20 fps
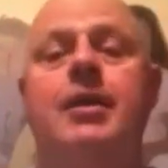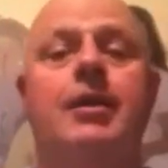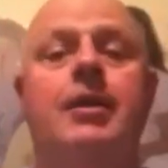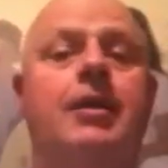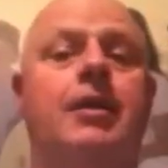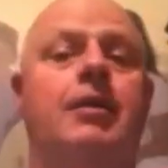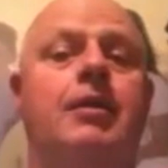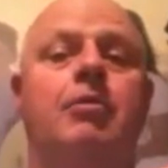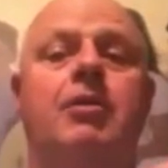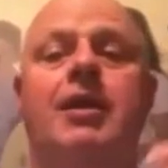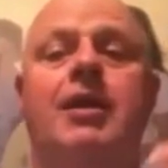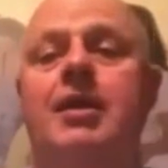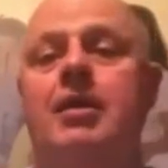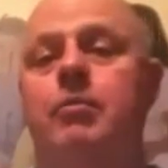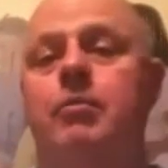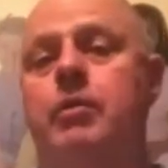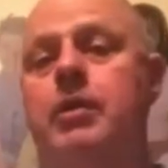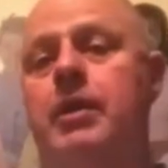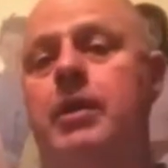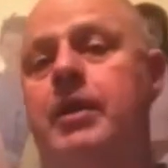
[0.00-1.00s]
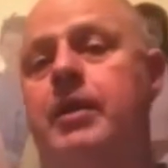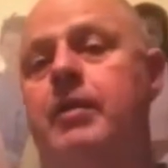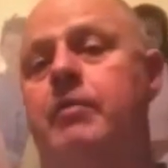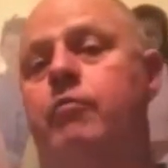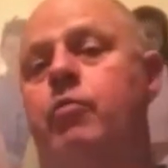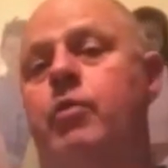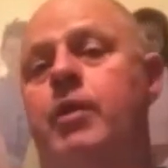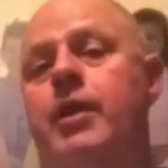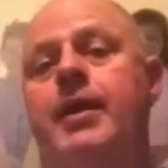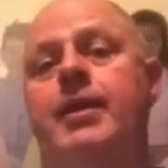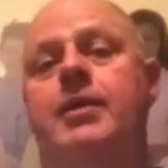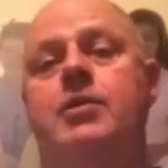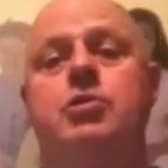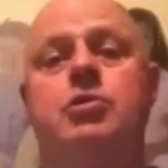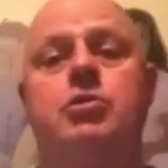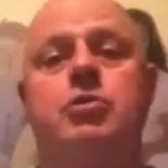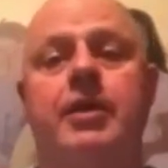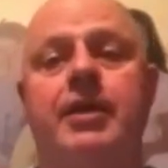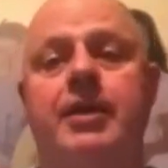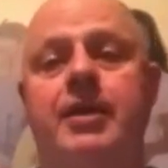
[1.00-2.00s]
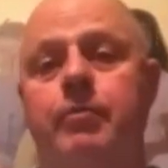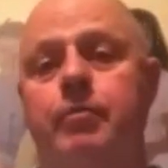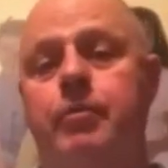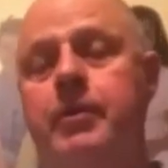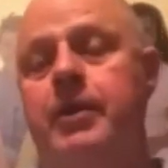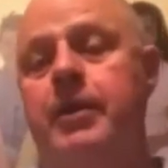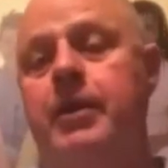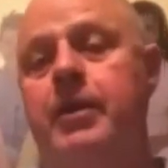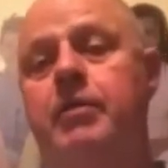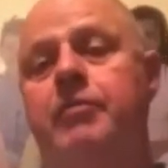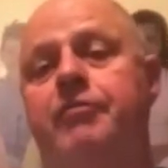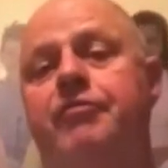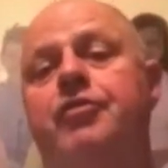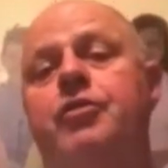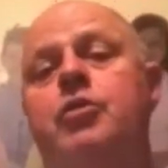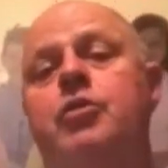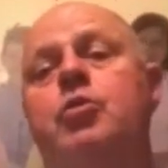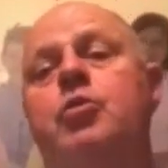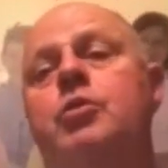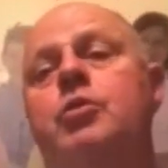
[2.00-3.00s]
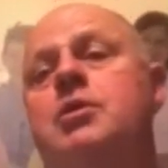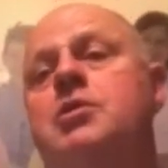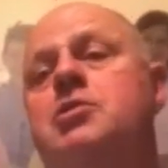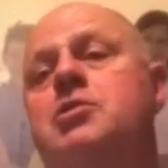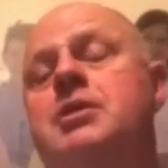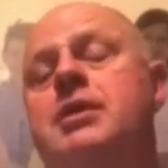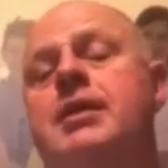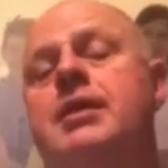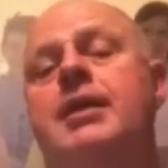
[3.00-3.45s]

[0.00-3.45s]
getting plenty of rest, drinking plenty of fluids.